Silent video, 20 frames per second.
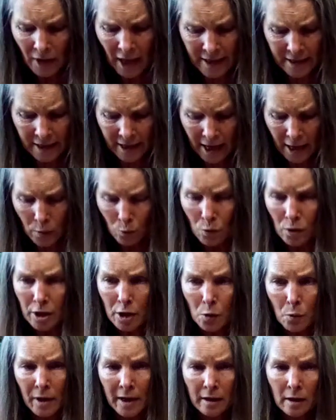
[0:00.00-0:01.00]
And again,
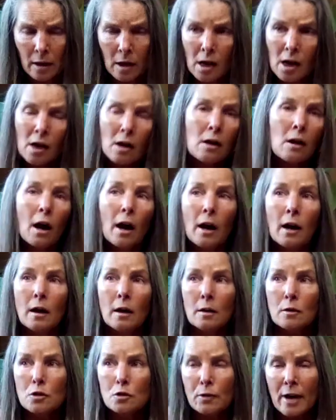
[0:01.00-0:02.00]
really quick,
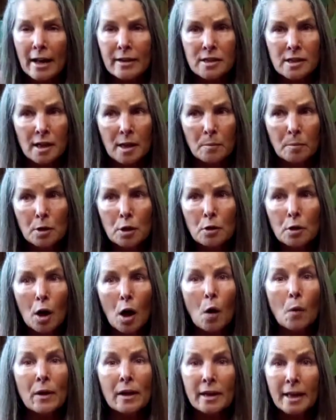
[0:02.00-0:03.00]
transiting
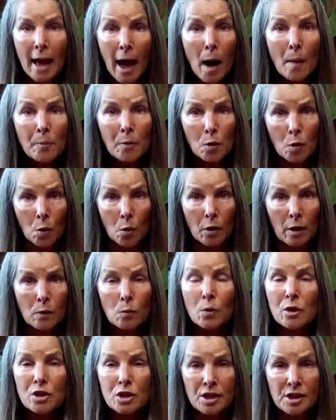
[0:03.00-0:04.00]
Pluto in
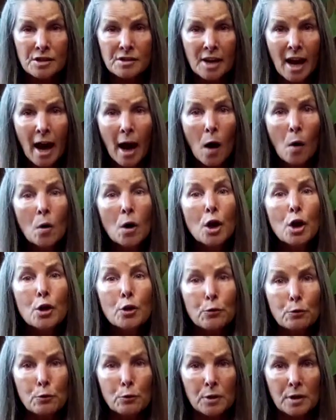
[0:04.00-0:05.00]
Capricorn, which is now
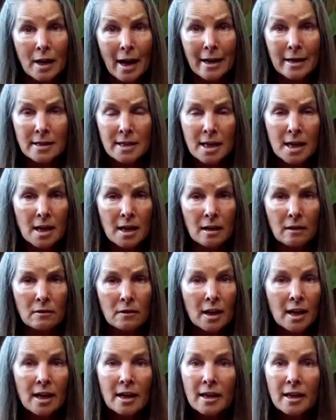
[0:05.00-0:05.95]
through the 19th,